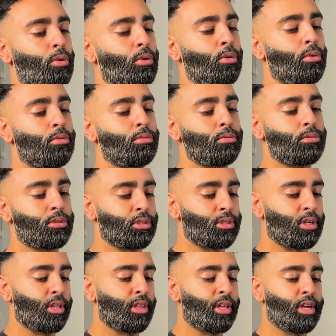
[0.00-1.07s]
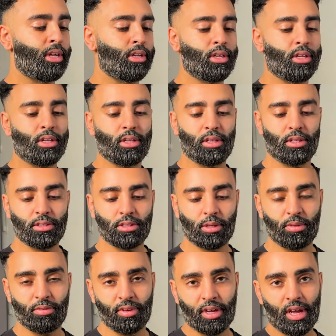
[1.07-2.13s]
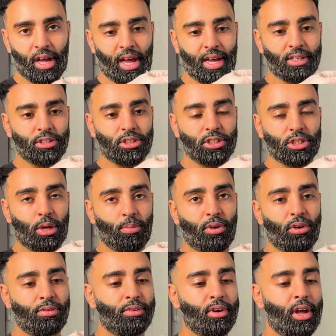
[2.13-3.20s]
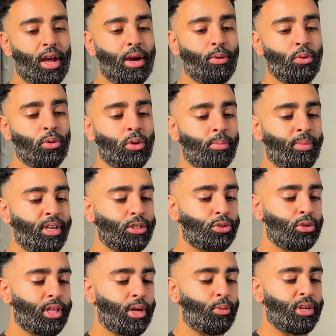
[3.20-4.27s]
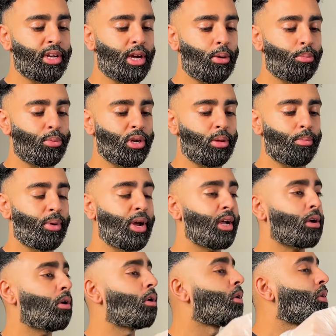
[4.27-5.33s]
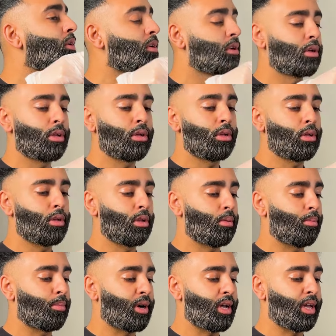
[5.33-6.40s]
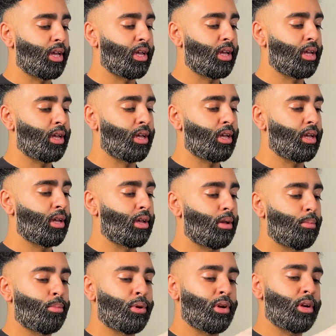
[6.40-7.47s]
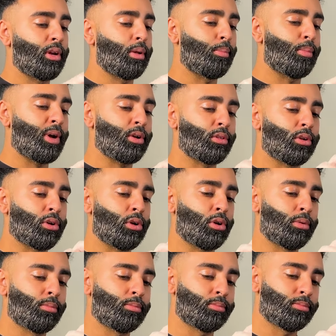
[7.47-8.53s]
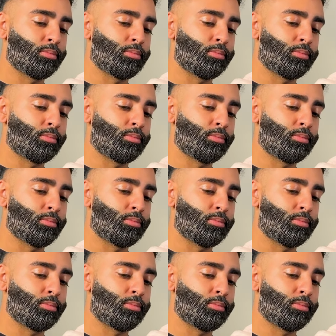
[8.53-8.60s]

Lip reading: Oh, just like that. Some of it has just come off, and we want to make sure that we now put it back on by putting it back on the comb,